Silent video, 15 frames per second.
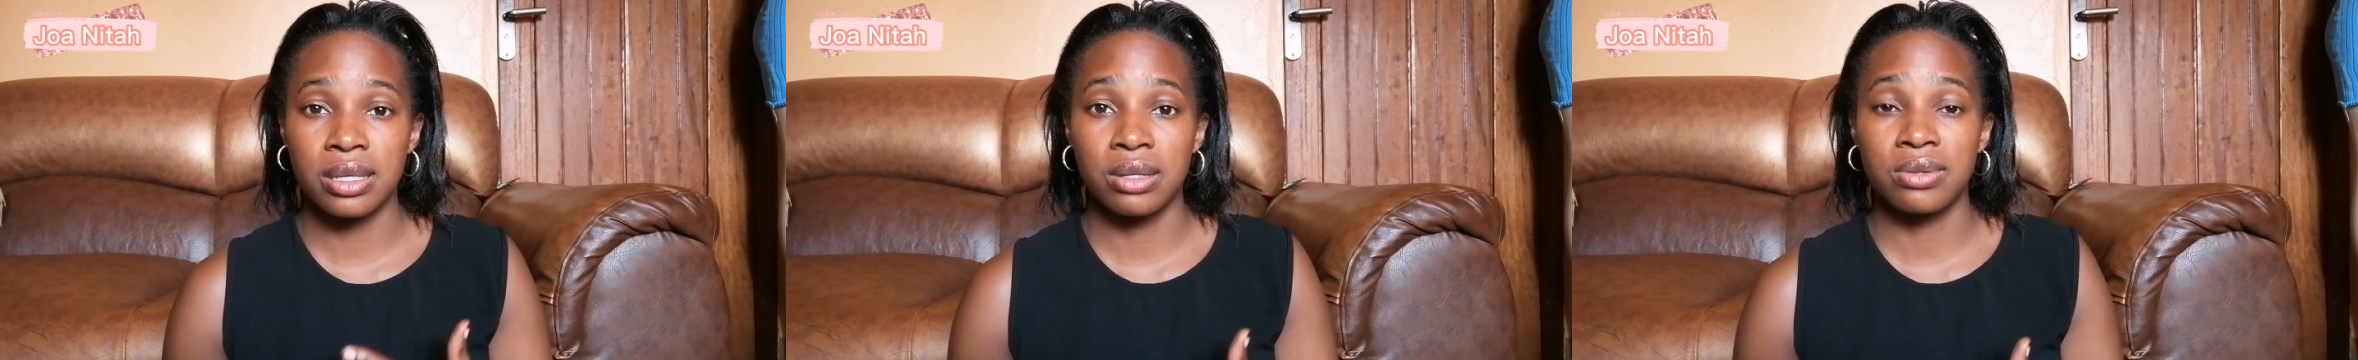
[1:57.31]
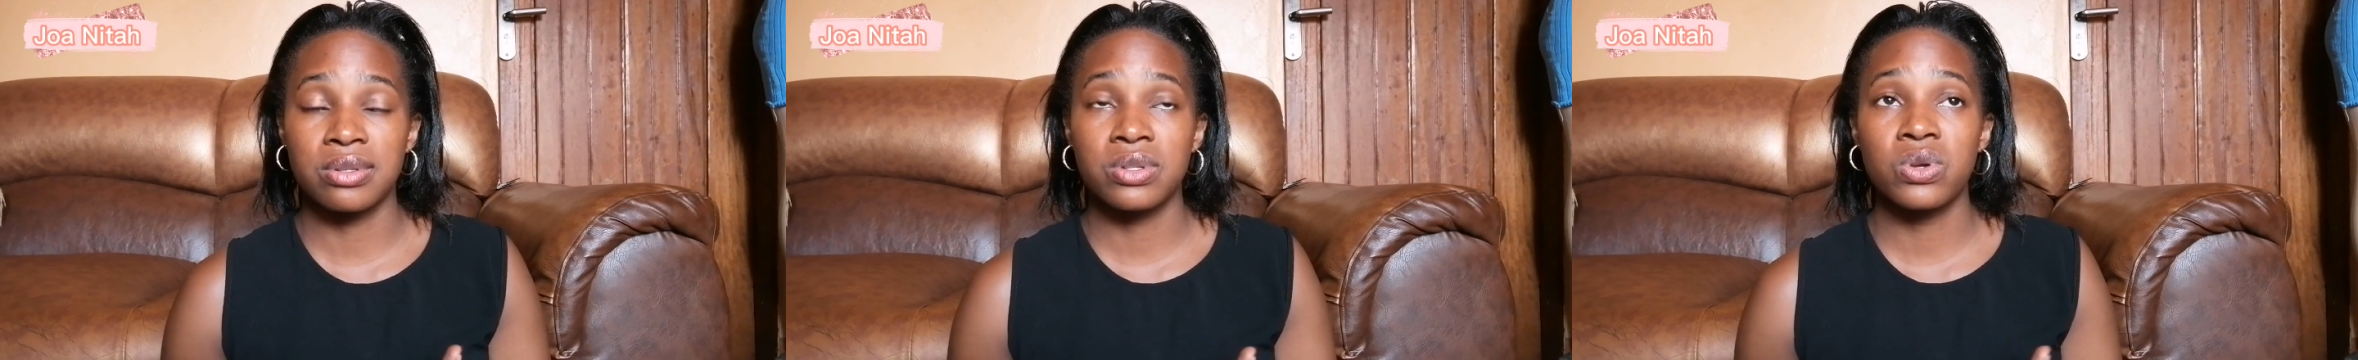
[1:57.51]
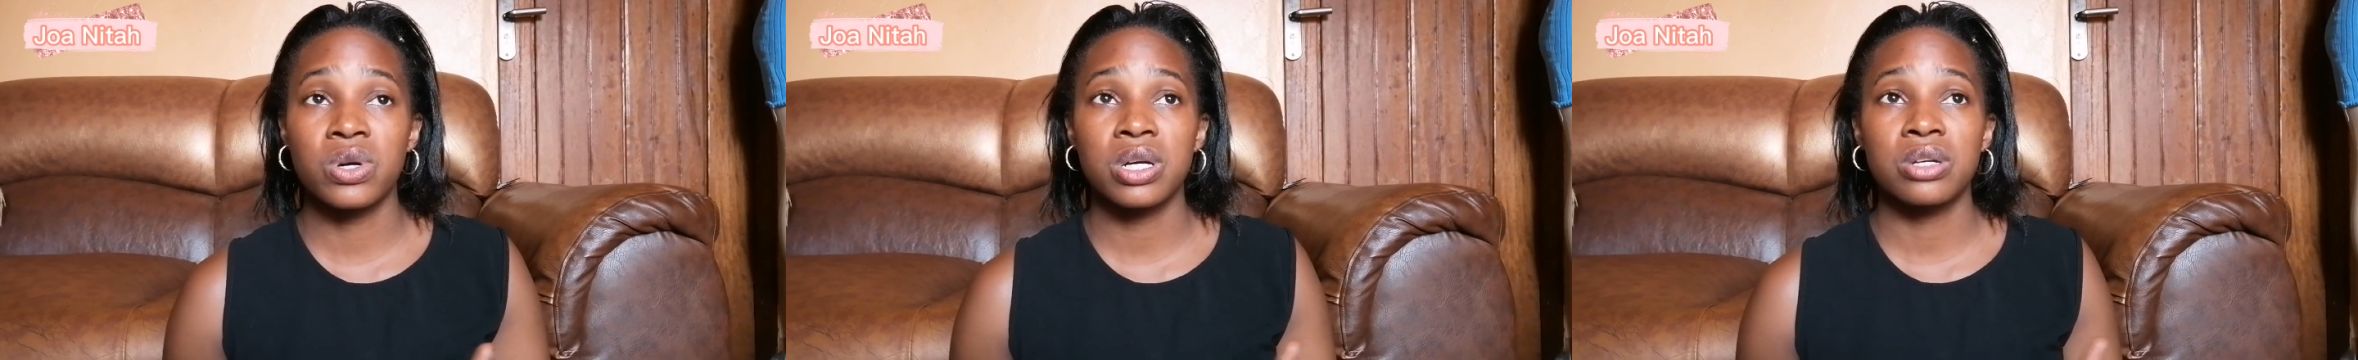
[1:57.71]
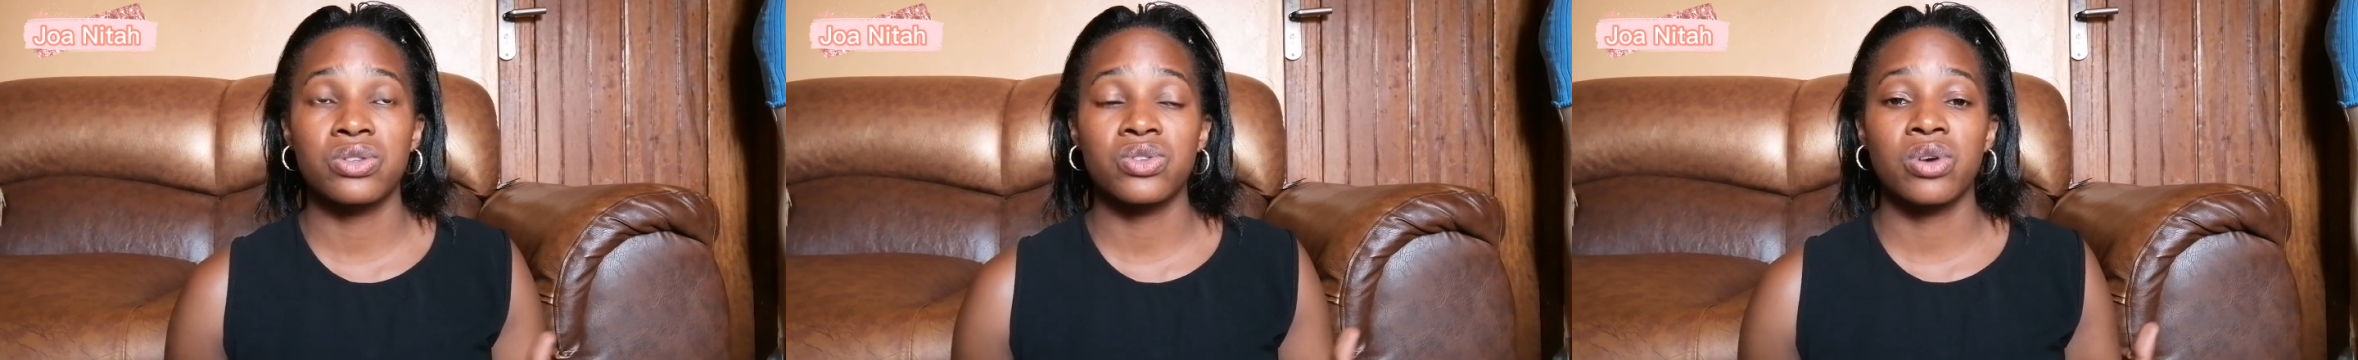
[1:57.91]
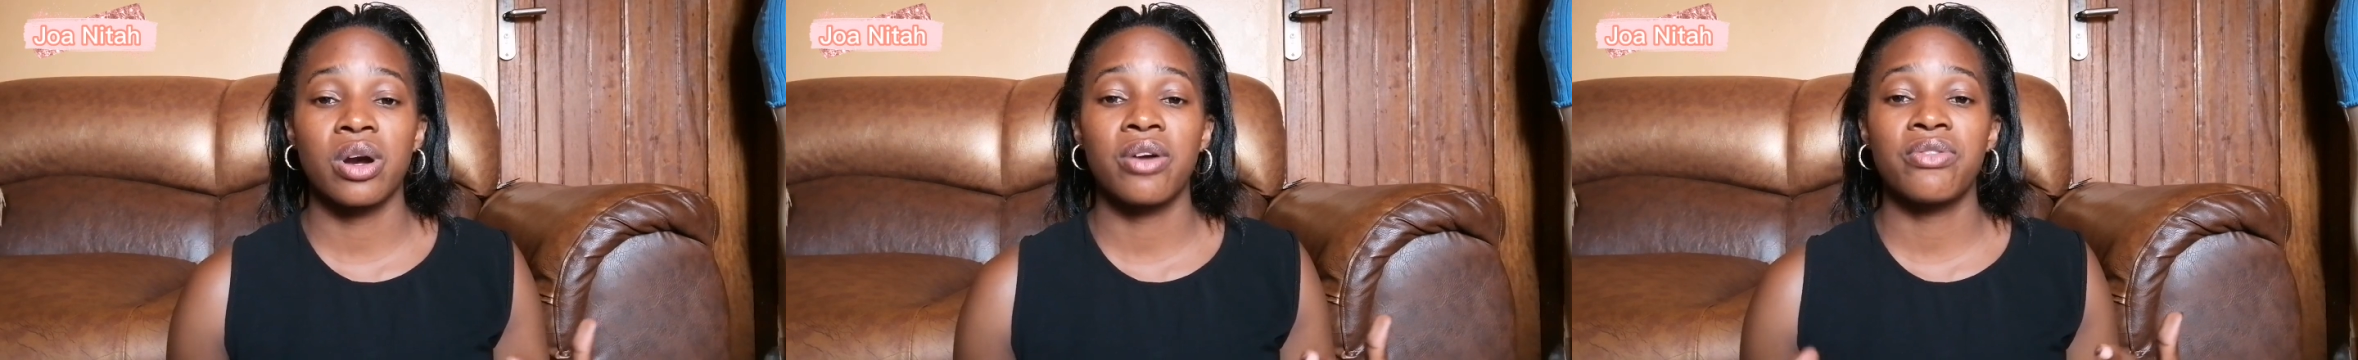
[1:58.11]
as long
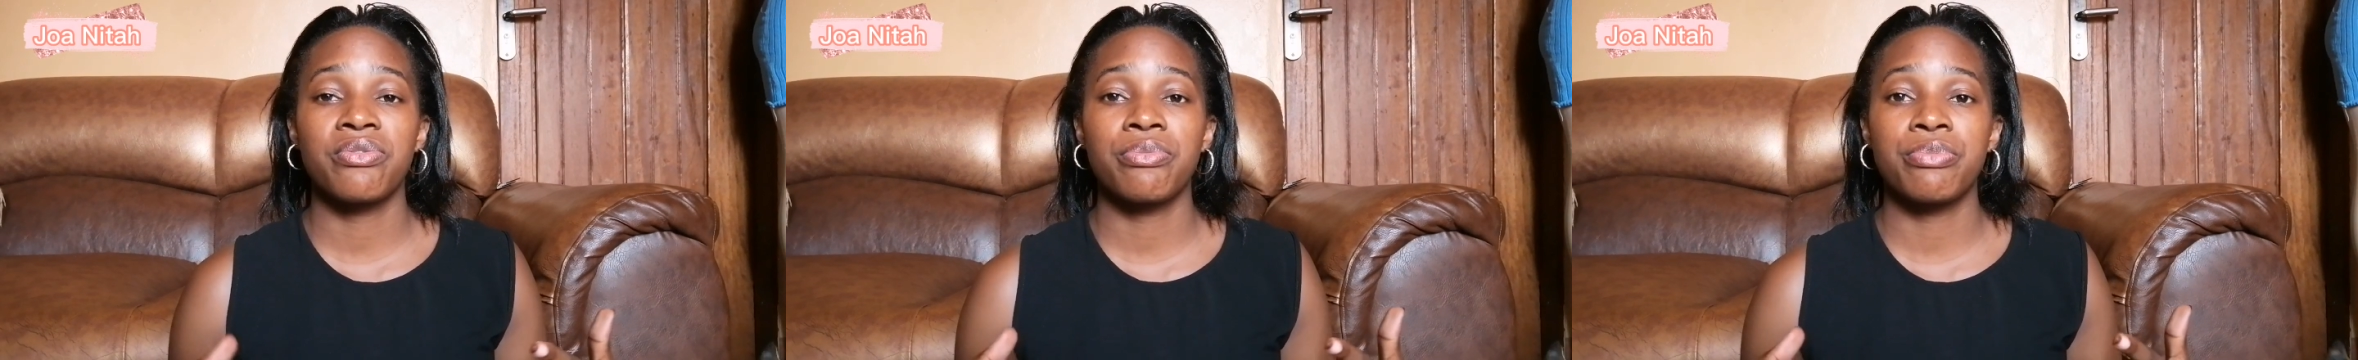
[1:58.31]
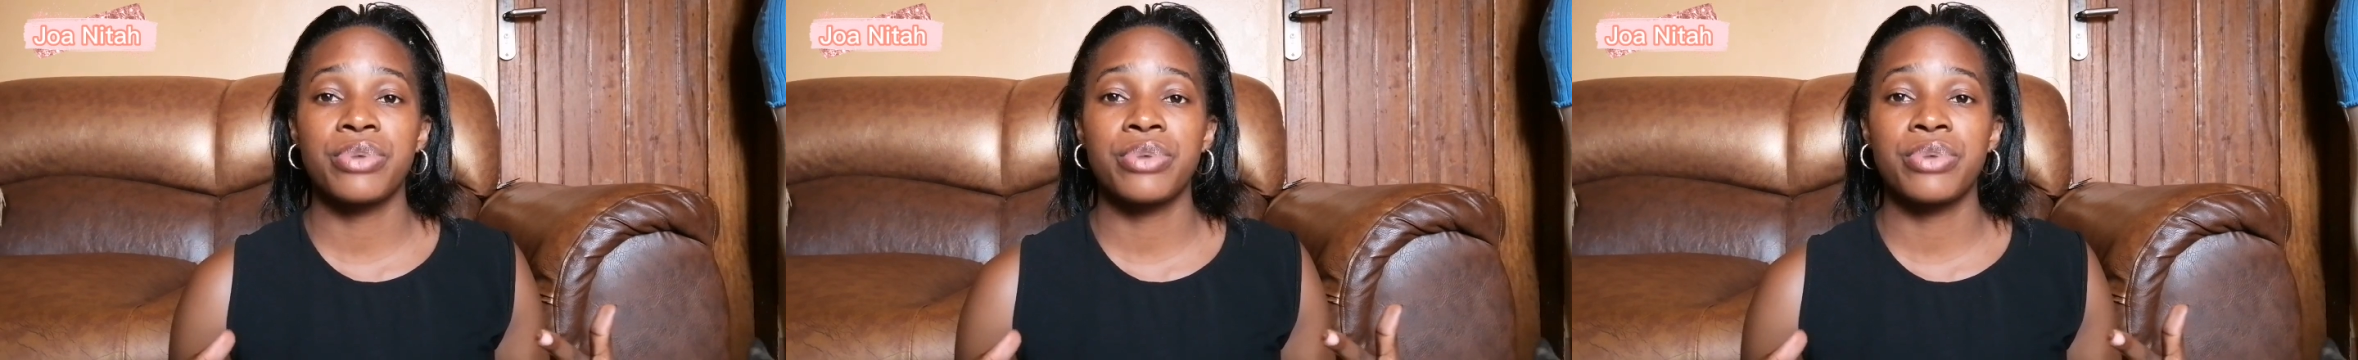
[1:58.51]
as you have